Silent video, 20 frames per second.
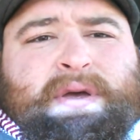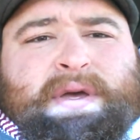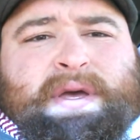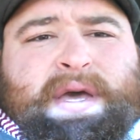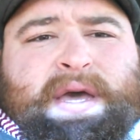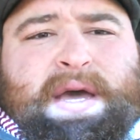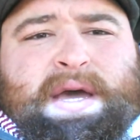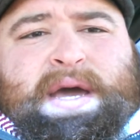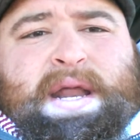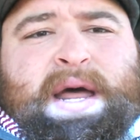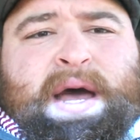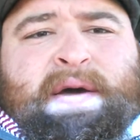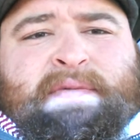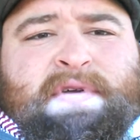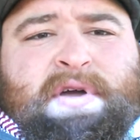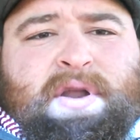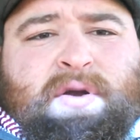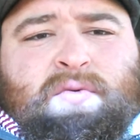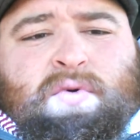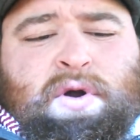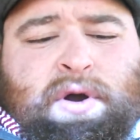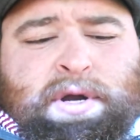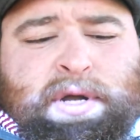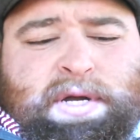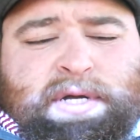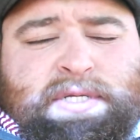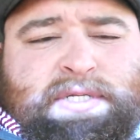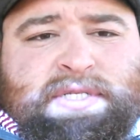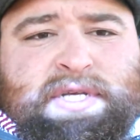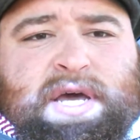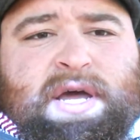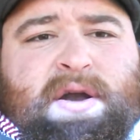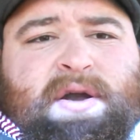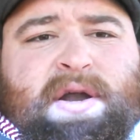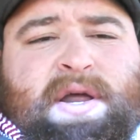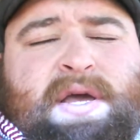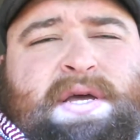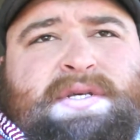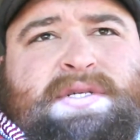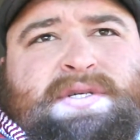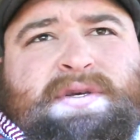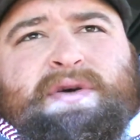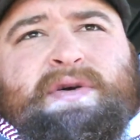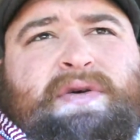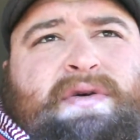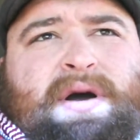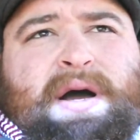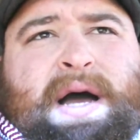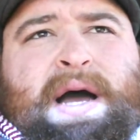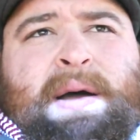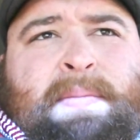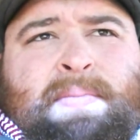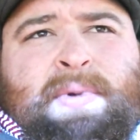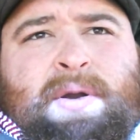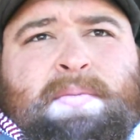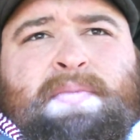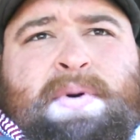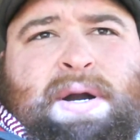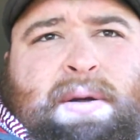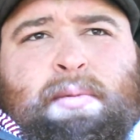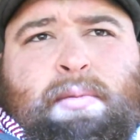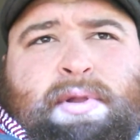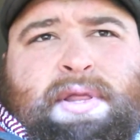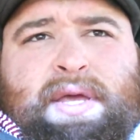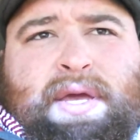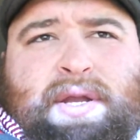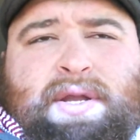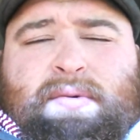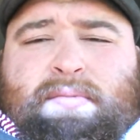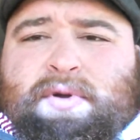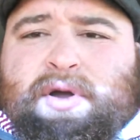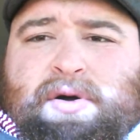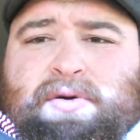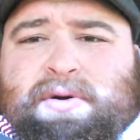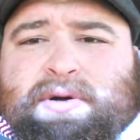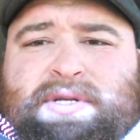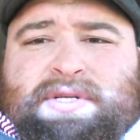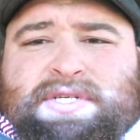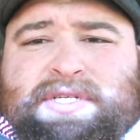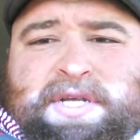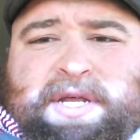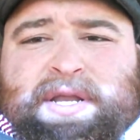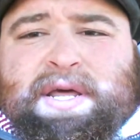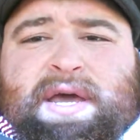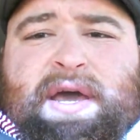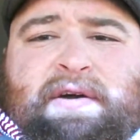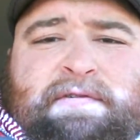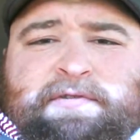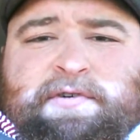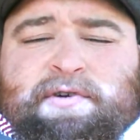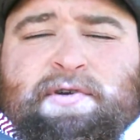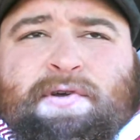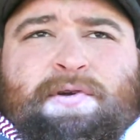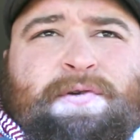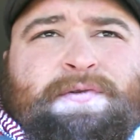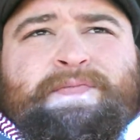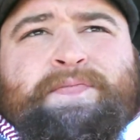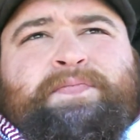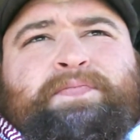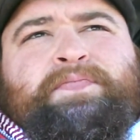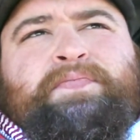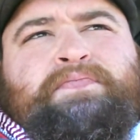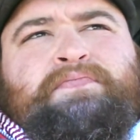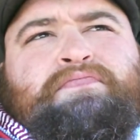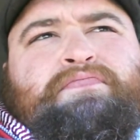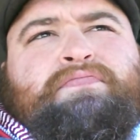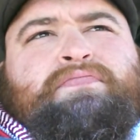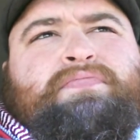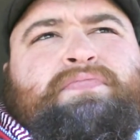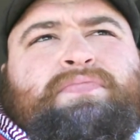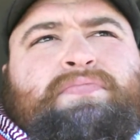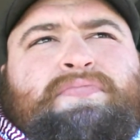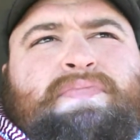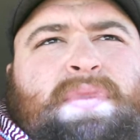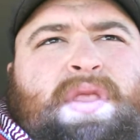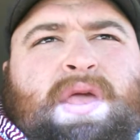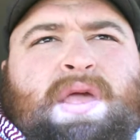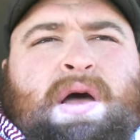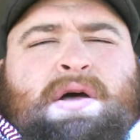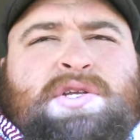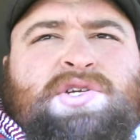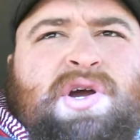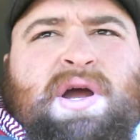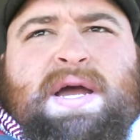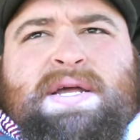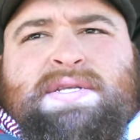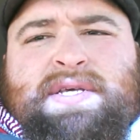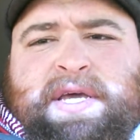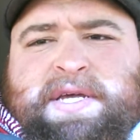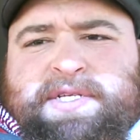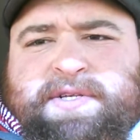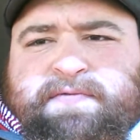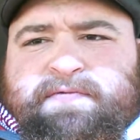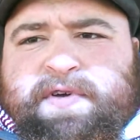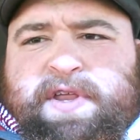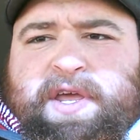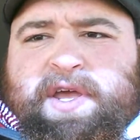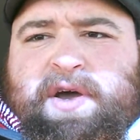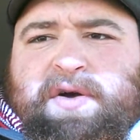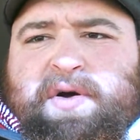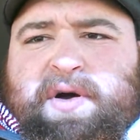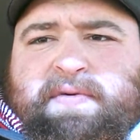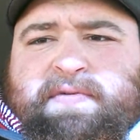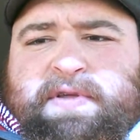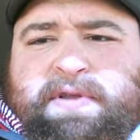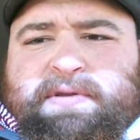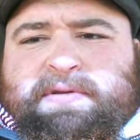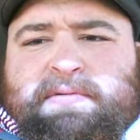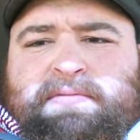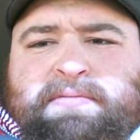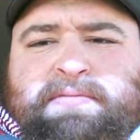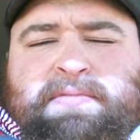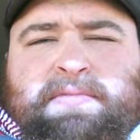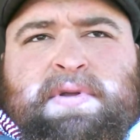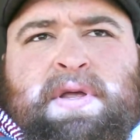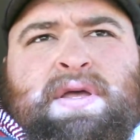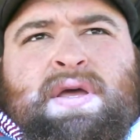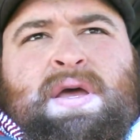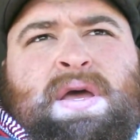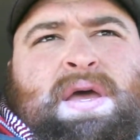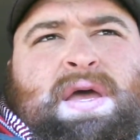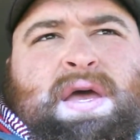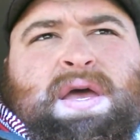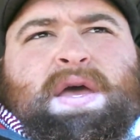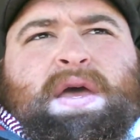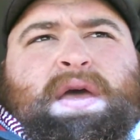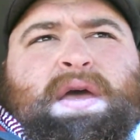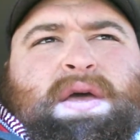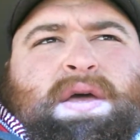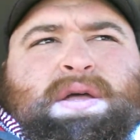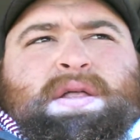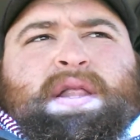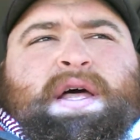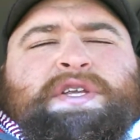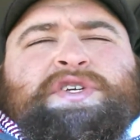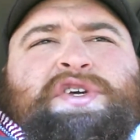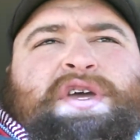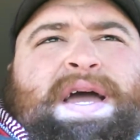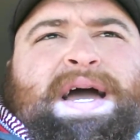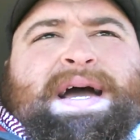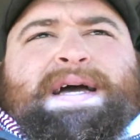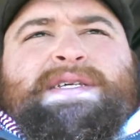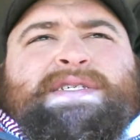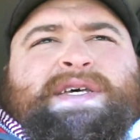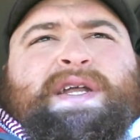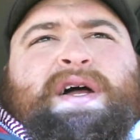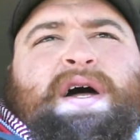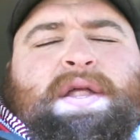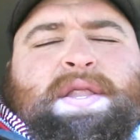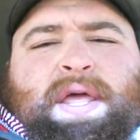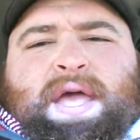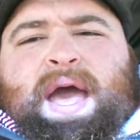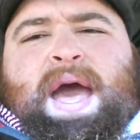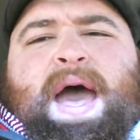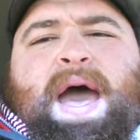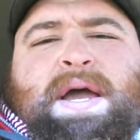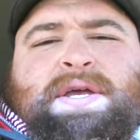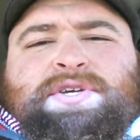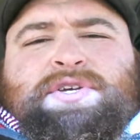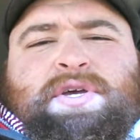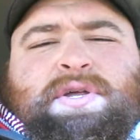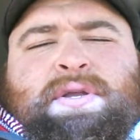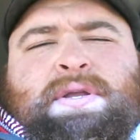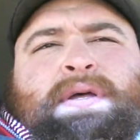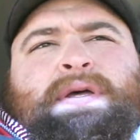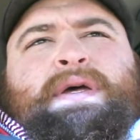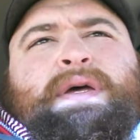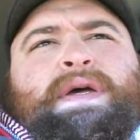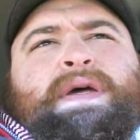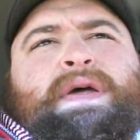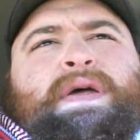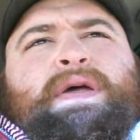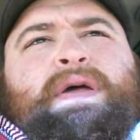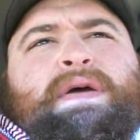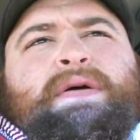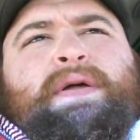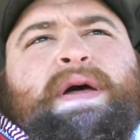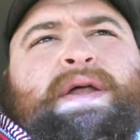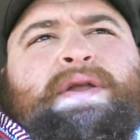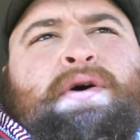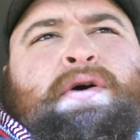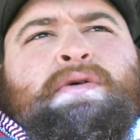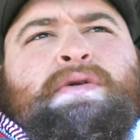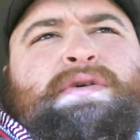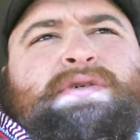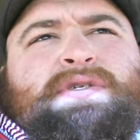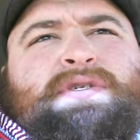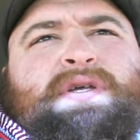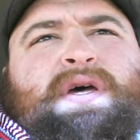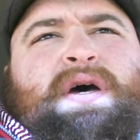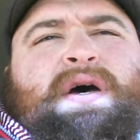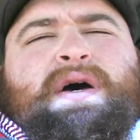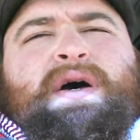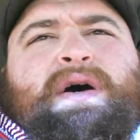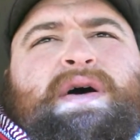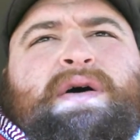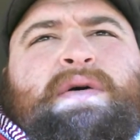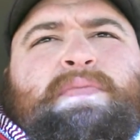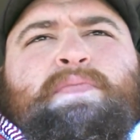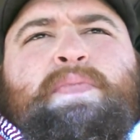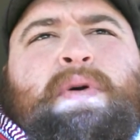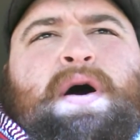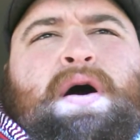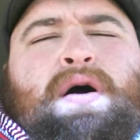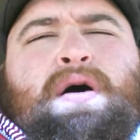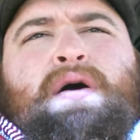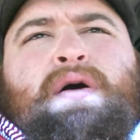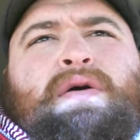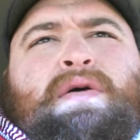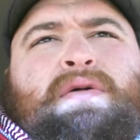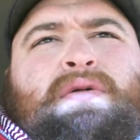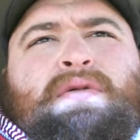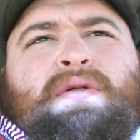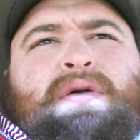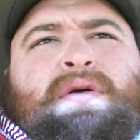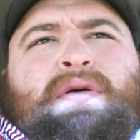And I've got to work on Saturday, so I'm going to probably end up going Sunday afternoon. I'll try and take some video of it. Let you guys in on the action. But I noticed Paul